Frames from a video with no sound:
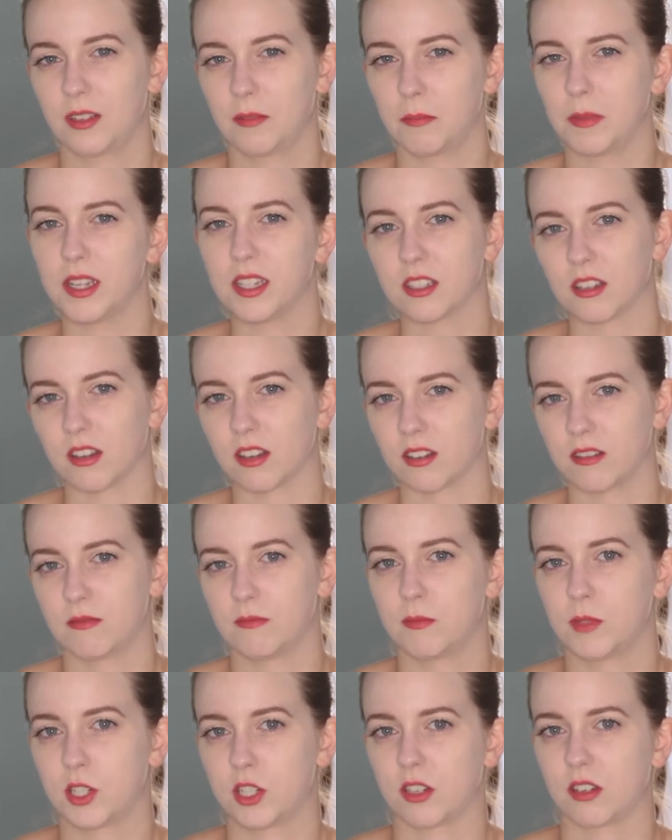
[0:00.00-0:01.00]

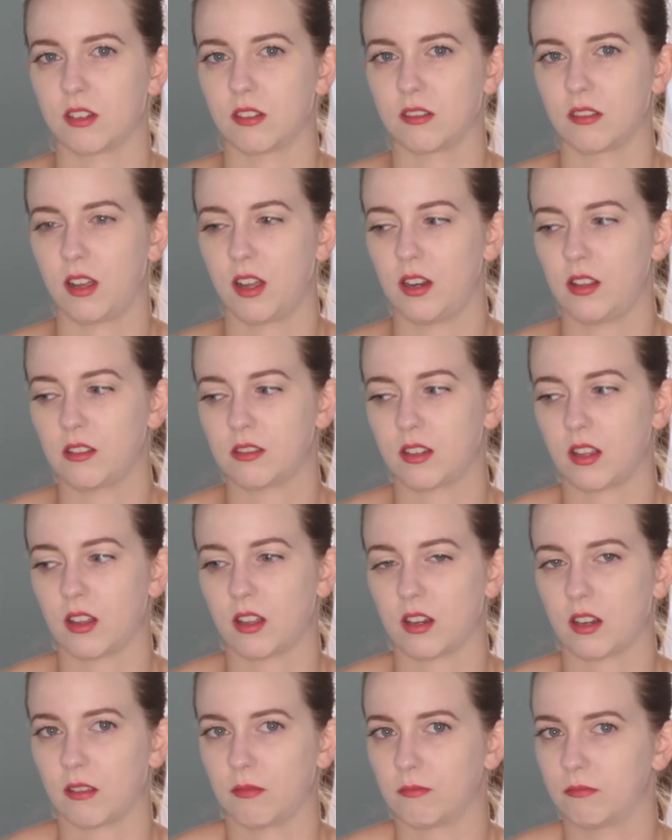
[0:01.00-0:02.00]
How do you say
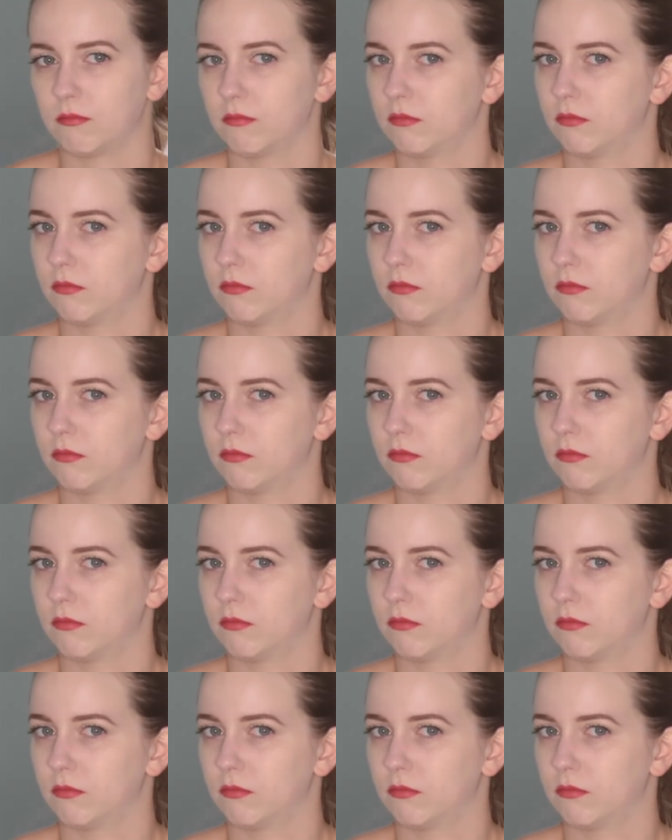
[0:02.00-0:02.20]
that name?